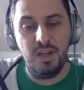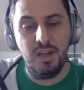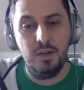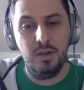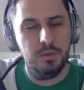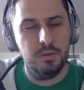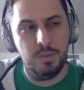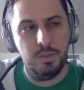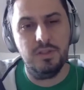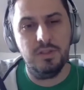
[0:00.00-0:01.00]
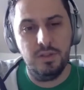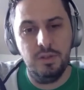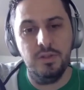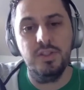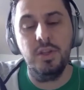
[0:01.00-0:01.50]
which is about 2
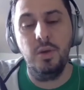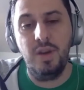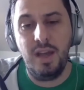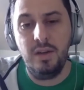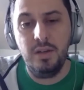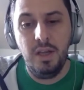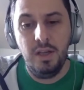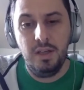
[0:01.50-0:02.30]
years ago now,